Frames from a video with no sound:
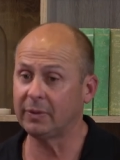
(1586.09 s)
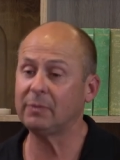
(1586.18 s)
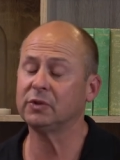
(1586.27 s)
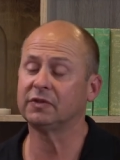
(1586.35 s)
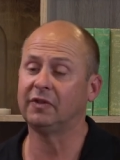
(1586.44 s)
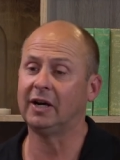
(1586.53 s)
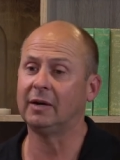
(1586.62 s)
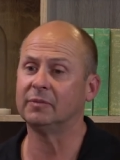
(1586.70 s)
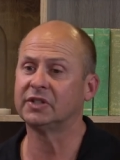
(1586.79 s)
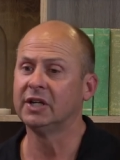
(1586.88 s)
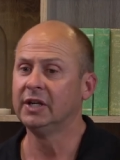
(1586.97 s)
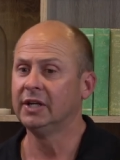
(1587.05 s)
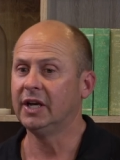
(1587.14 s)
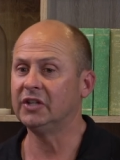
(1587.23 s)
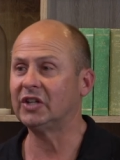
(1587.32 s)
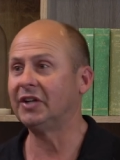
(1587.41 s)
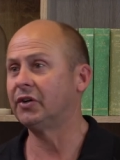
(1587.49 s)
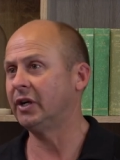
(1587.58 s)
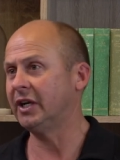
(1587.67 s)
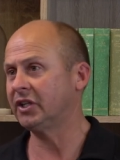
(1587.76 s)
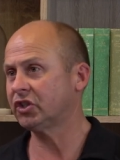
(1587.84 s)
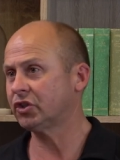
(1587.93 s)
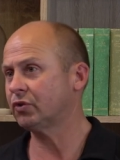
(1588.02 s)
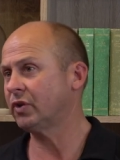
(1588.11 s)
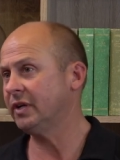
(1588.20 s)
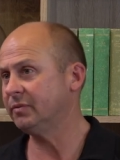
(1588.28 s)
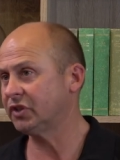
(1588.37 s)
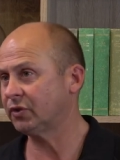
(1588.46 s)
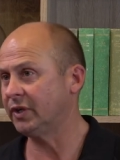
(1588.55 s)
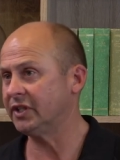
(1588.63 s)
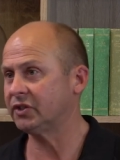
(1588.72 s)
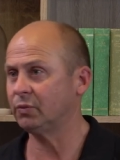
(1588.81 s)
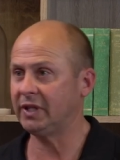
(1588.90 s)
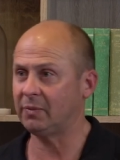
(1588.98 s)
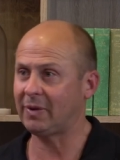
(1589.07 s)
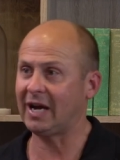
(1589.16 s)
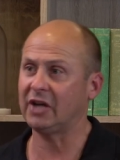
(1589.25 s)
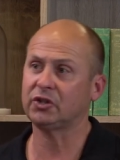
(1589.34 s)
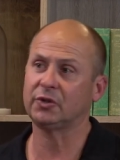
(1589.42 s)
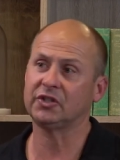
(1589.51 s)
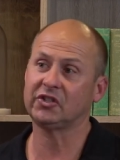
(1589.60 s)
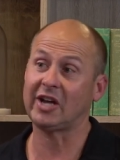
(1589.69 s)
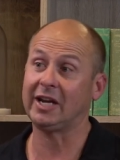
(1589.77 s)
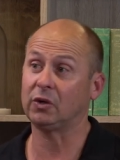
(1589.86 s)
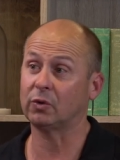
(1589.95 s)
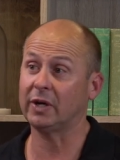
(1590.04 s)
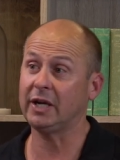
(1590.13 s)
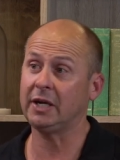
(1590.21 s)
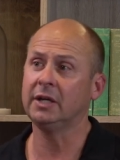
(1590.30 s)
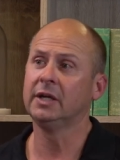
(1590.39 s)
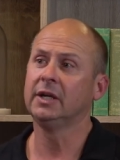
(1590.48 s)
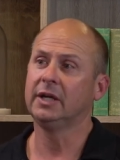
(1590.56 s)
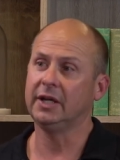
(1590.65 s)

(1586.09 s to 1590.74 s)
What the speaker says: people's farms is under extreme stress where the pasture is staying green.